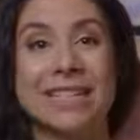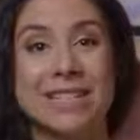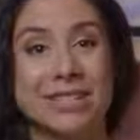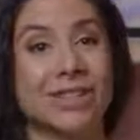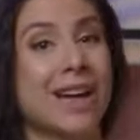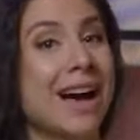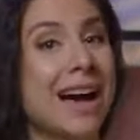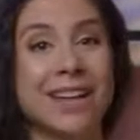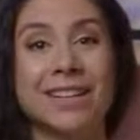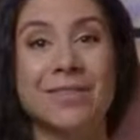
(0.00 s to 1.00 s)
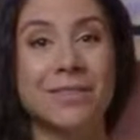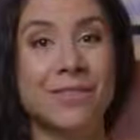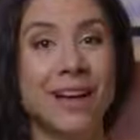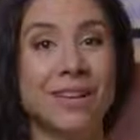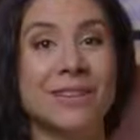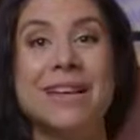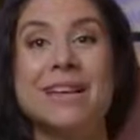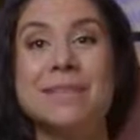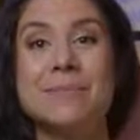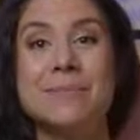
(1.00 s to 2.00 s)
an additional higher-level file
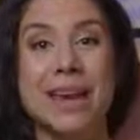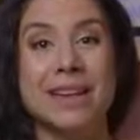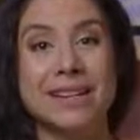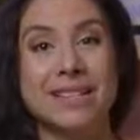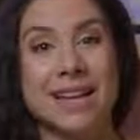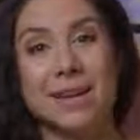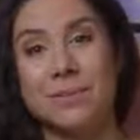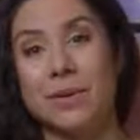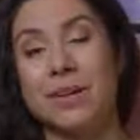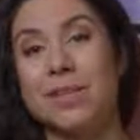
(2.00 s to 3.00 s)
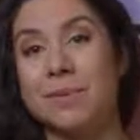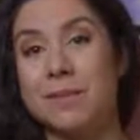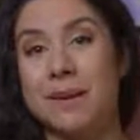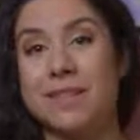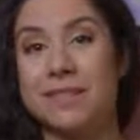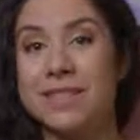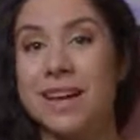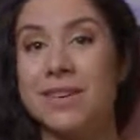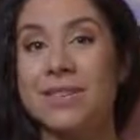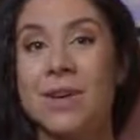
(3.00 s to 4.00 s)
to manage that component's responsive
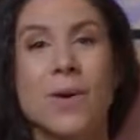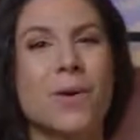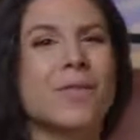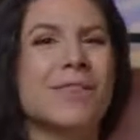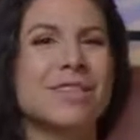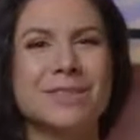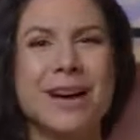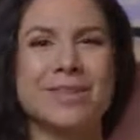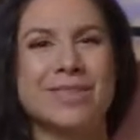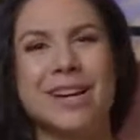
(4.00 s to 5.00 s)
styles or futz around